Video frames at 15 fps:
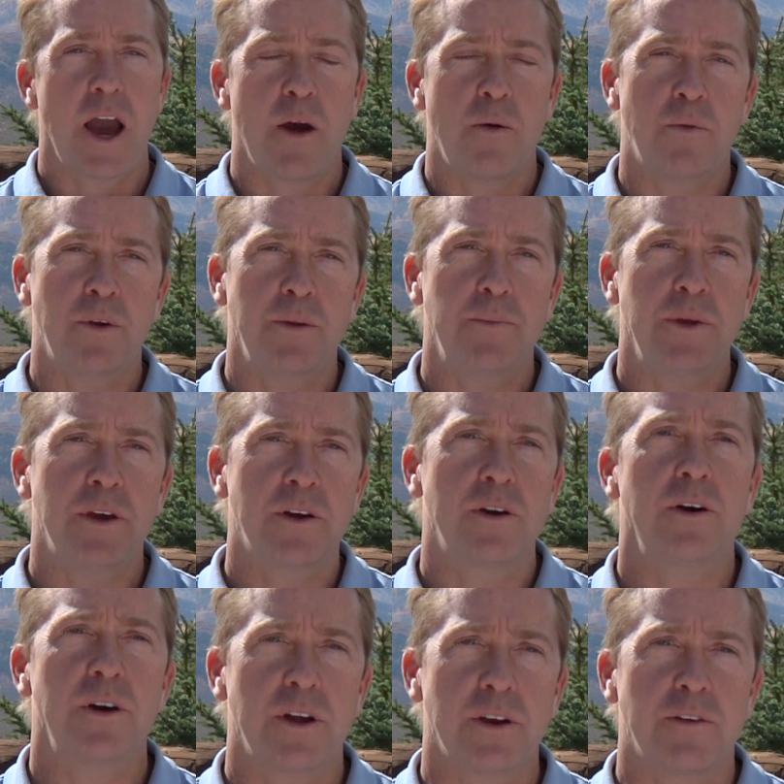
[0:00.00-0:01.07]
would it be
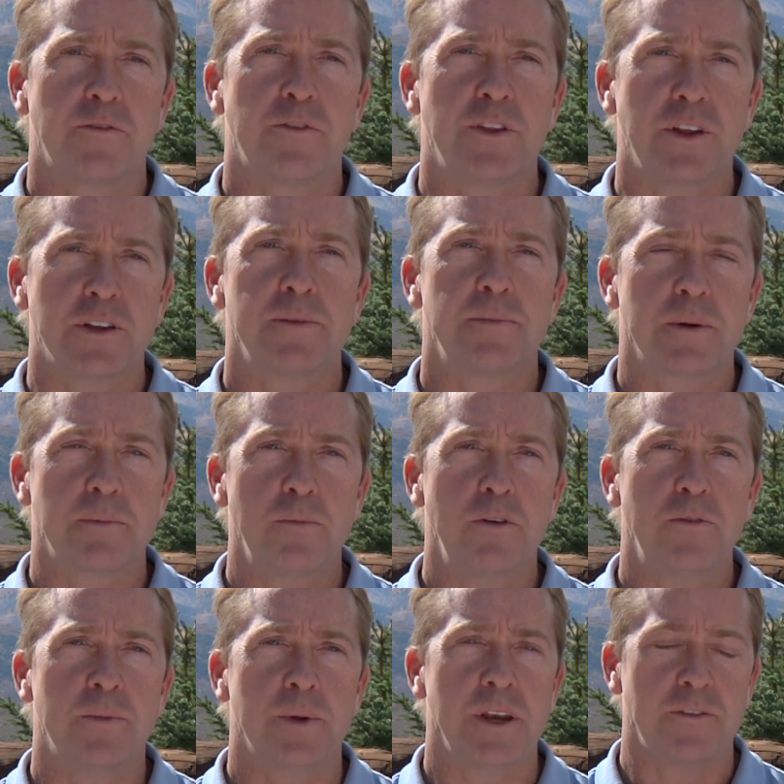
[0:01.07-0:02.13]
good for the Olympic
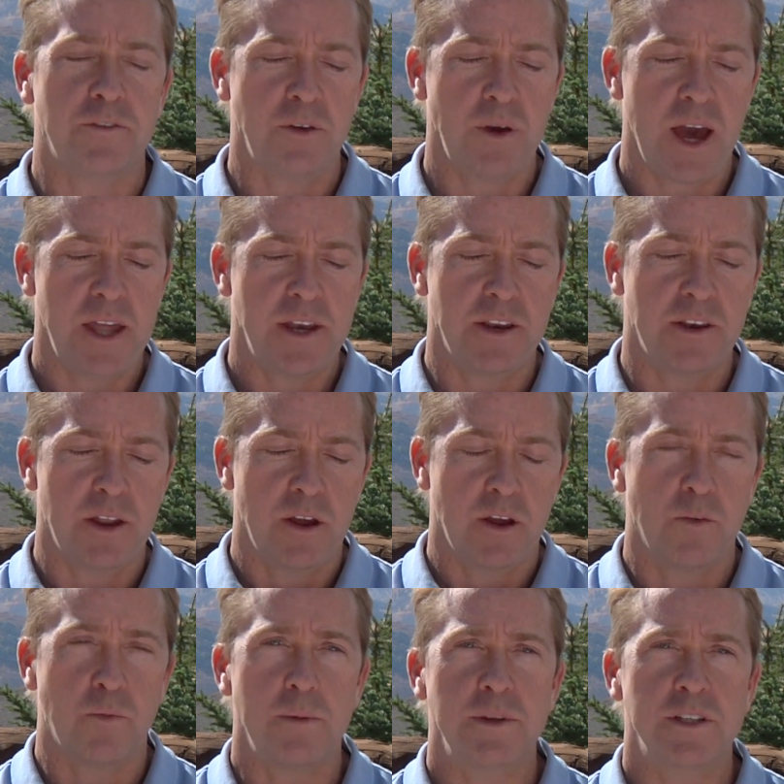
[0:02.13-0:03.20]
movement if you added
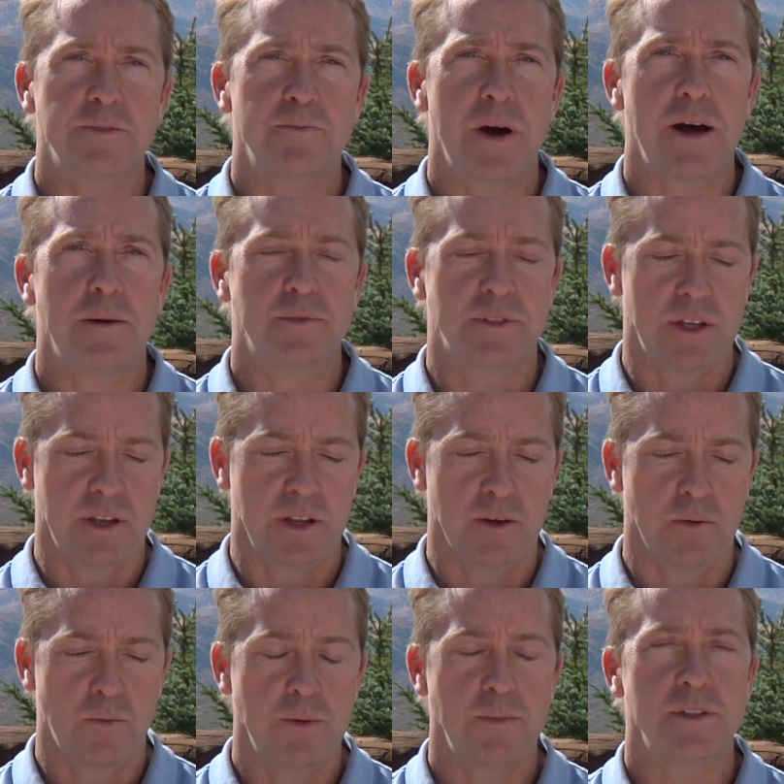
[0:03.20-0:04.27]
women's
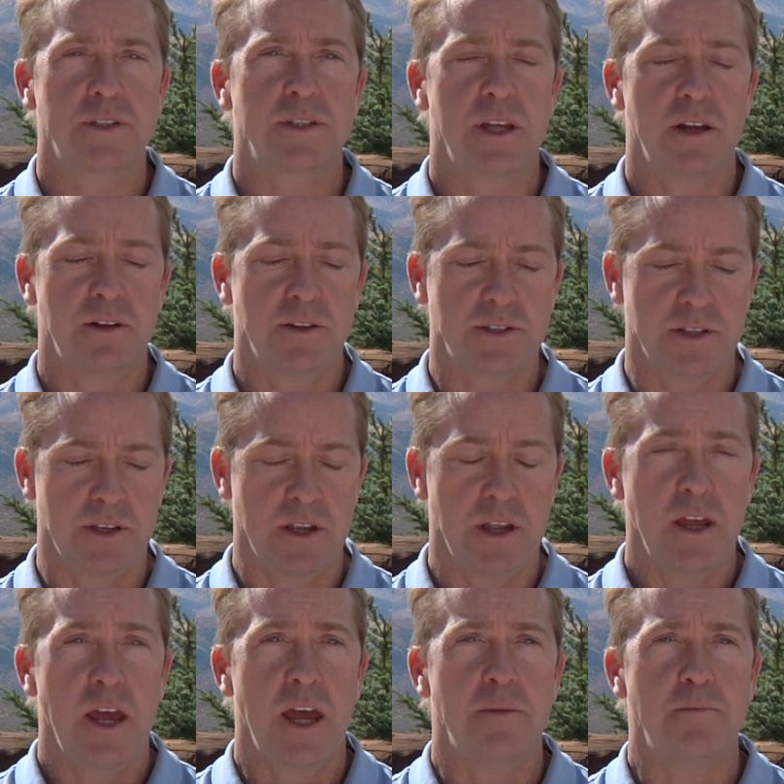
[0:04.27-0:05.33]
bobsledding, women's skeleton,
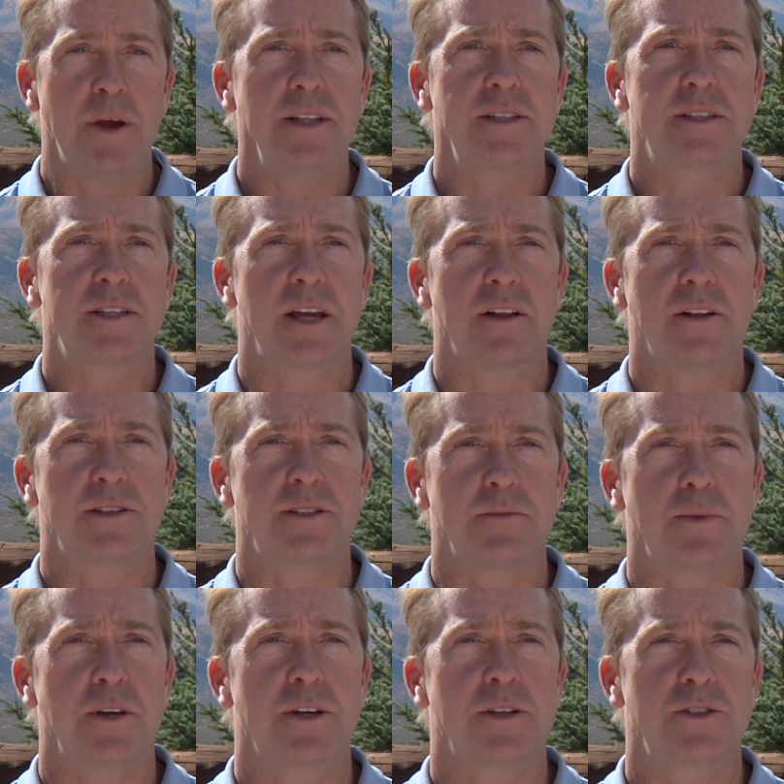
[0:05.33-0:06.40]
and men's skeleton?
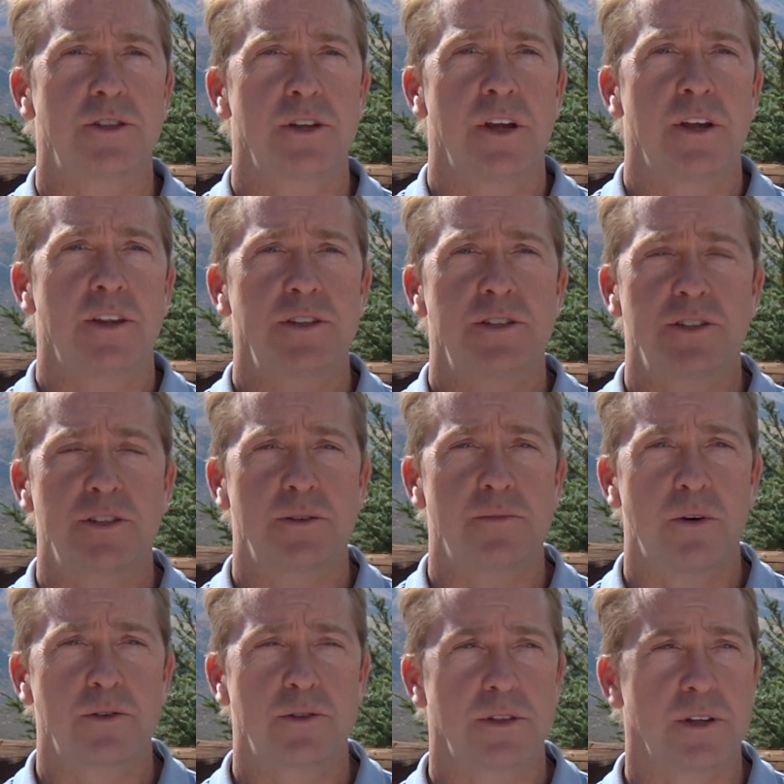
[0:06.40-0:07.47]
Because this is the
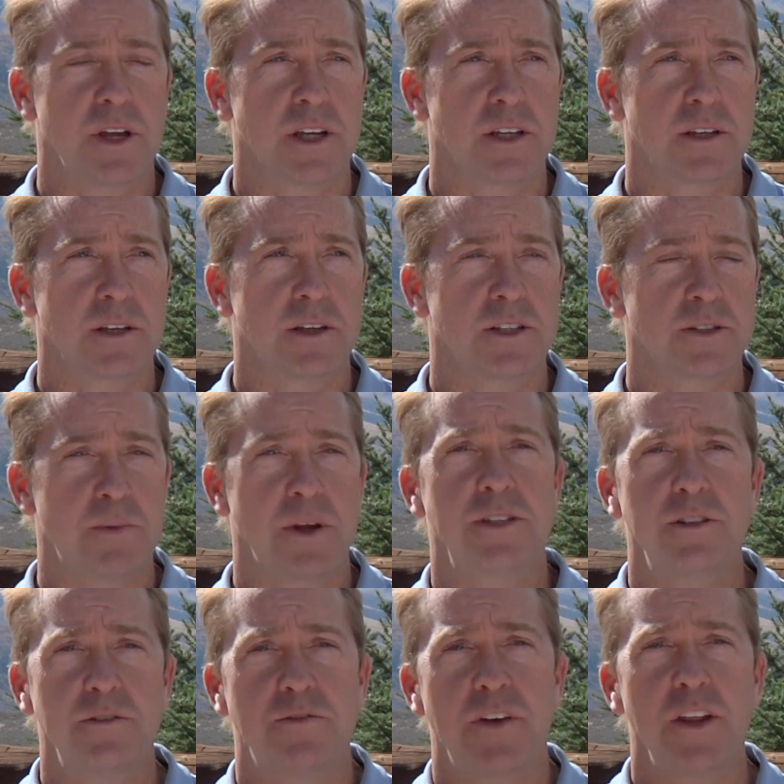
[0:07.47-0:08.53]
most
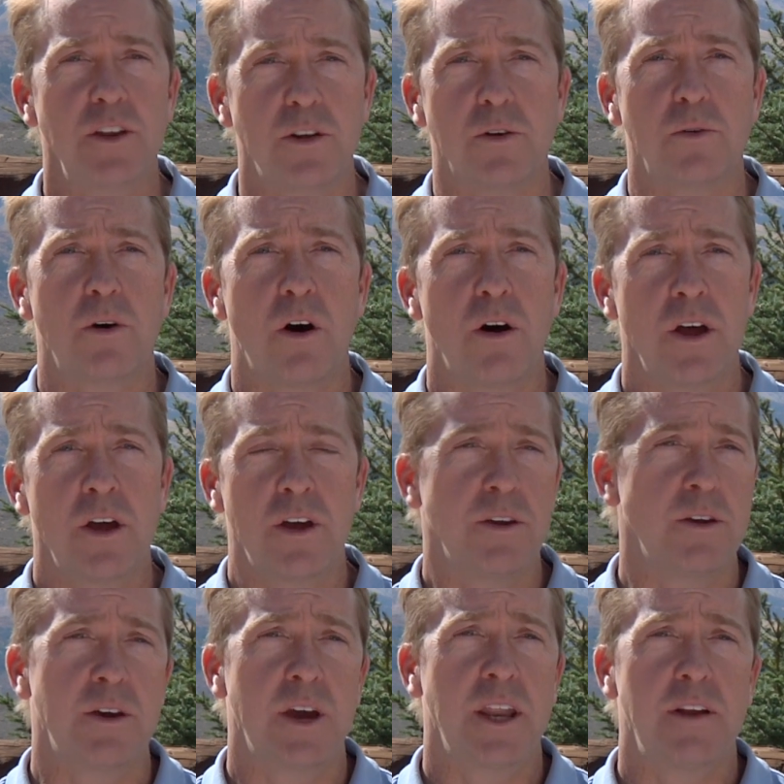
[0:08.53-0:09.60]
expensive venue.
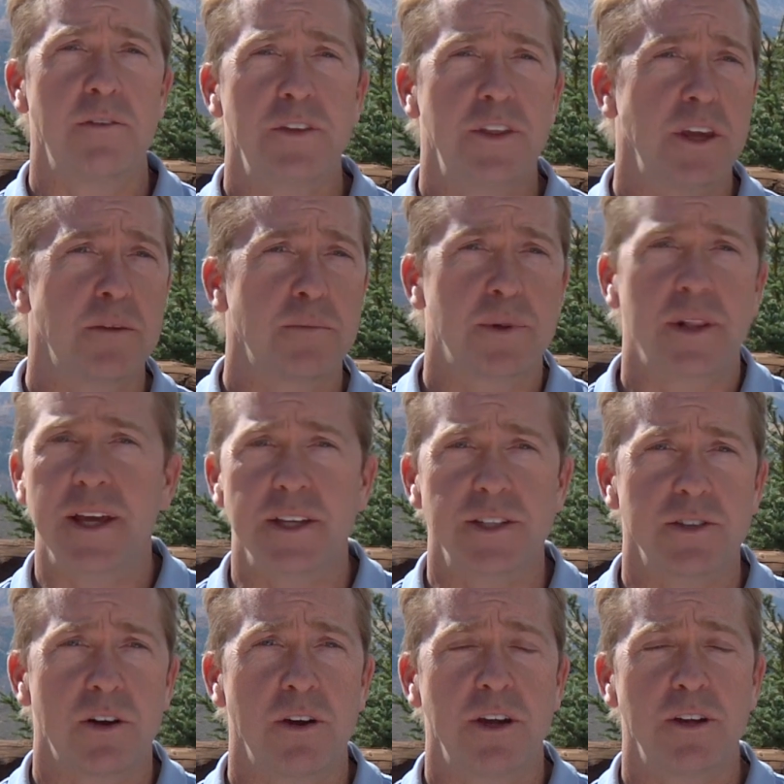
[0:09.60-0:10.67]
You got everything in
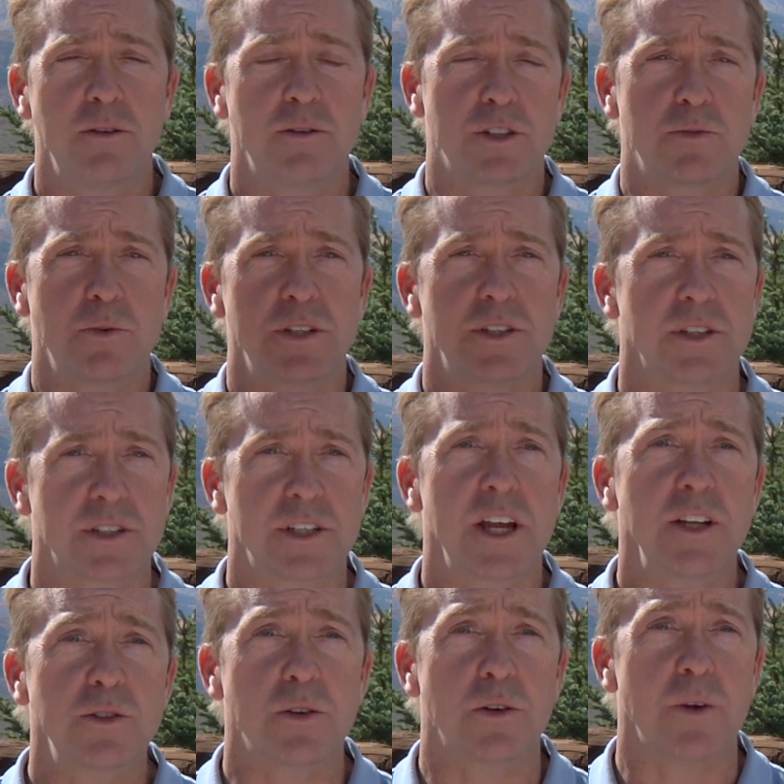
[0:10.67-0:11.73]
place. All you got to do is switch the
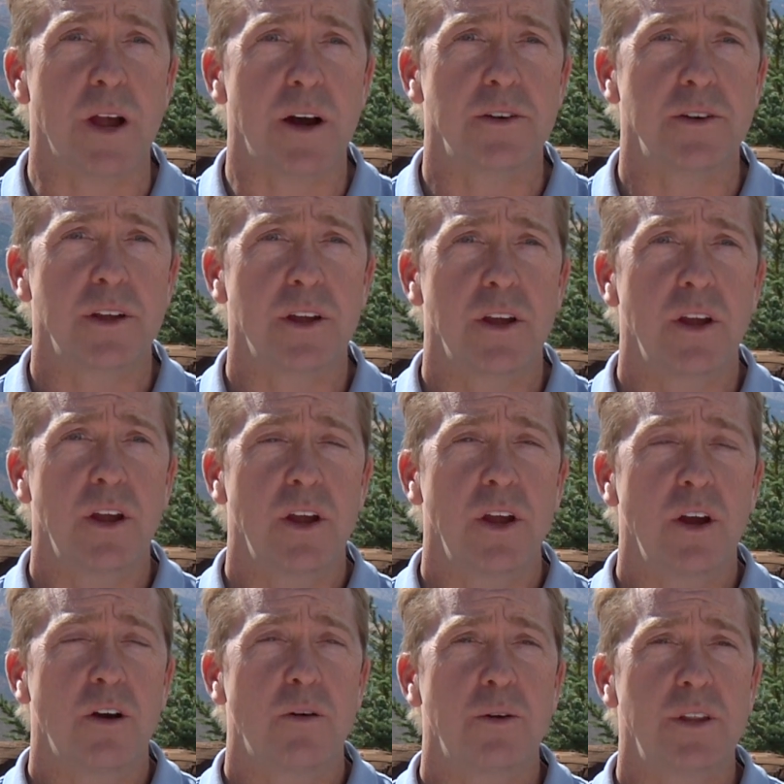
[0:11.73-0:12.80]
schedule around.
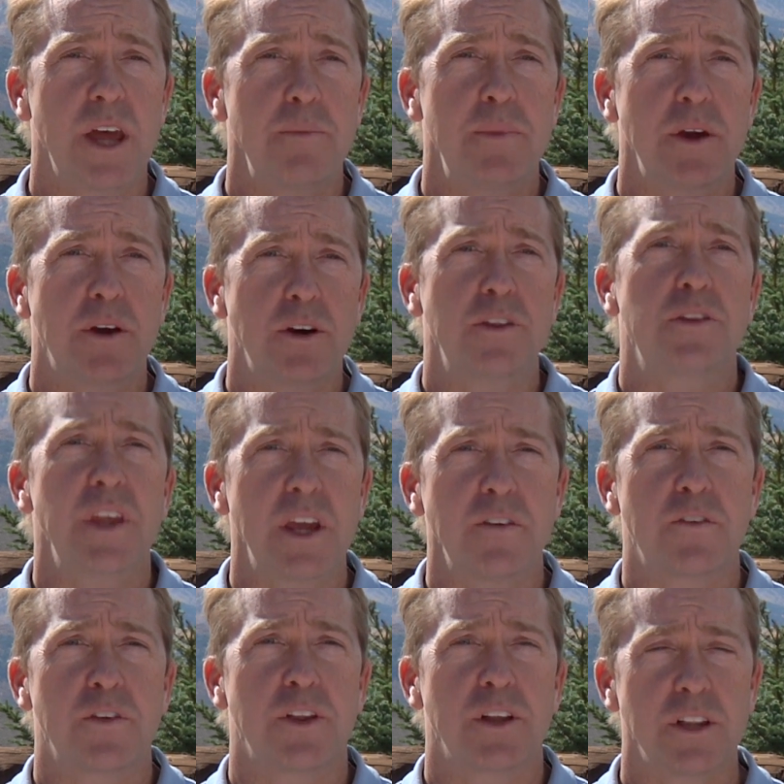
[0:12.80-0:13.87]
Would that be a good thing
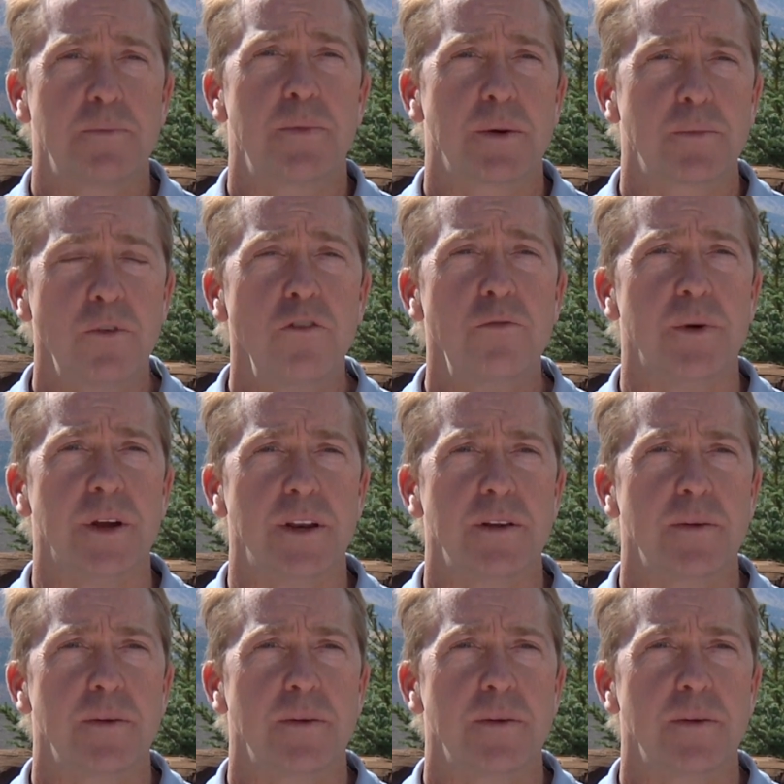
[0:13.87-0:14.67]
for the Olympic movement?"